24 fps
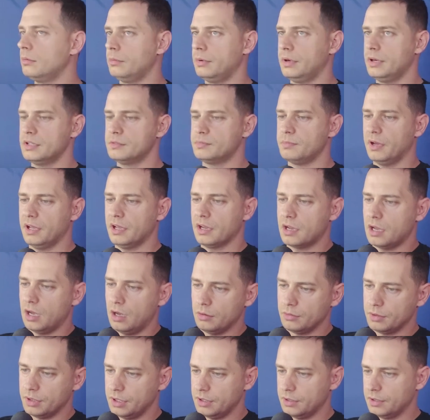Where is my
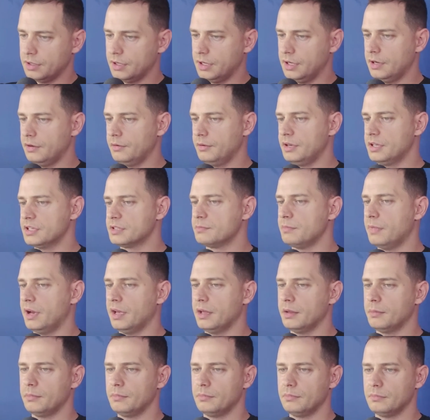account? Here, here is
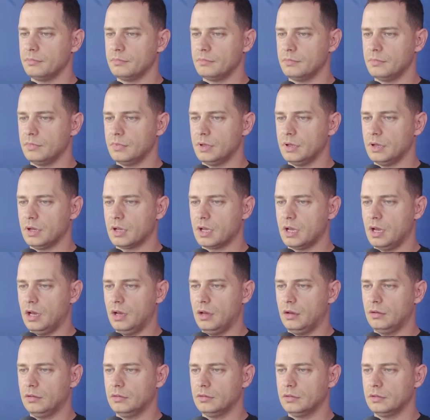my
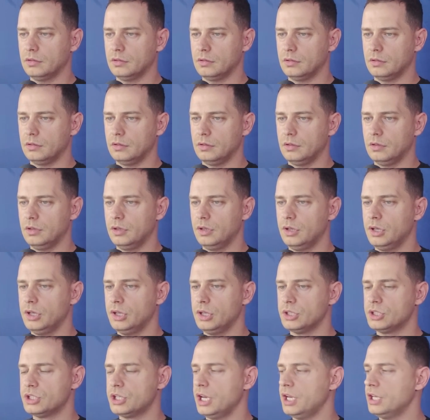account.
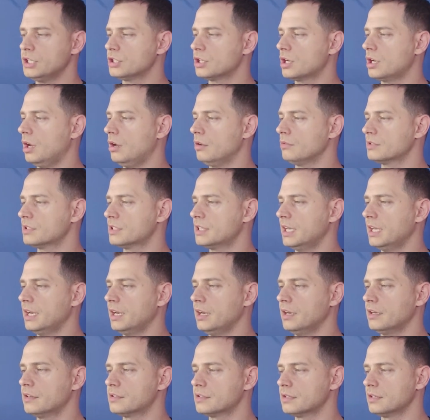Change account
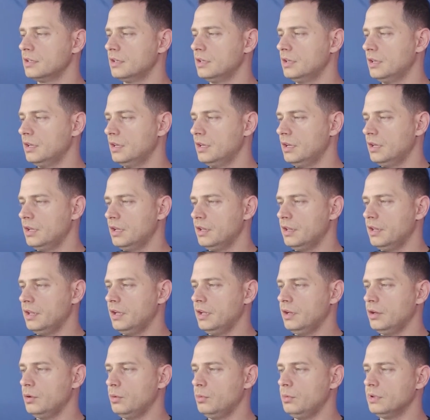settings.
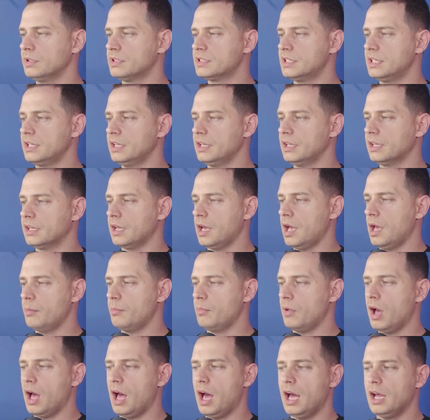Then you will see that
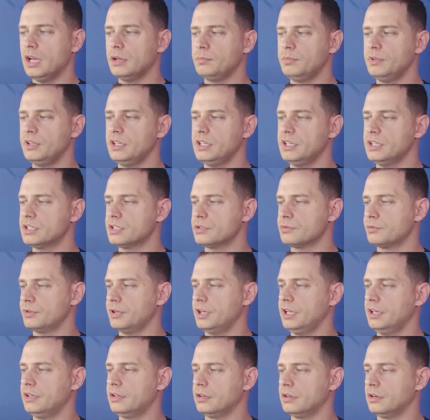I'm
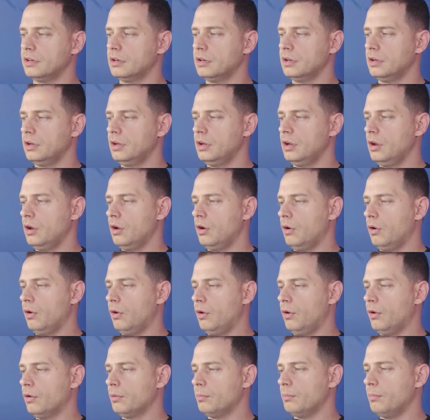administrator
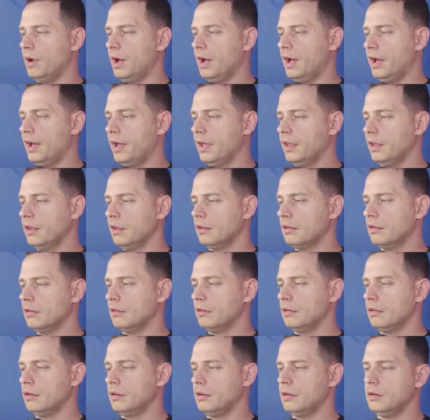on my
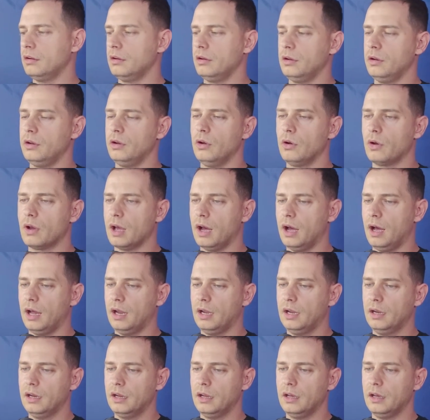
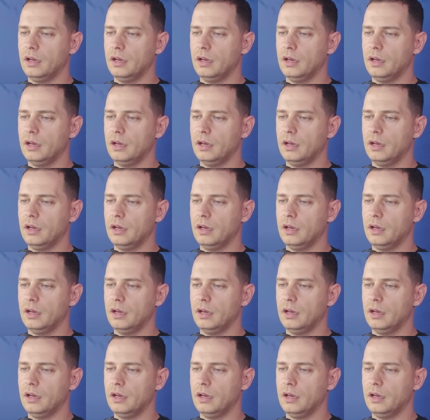local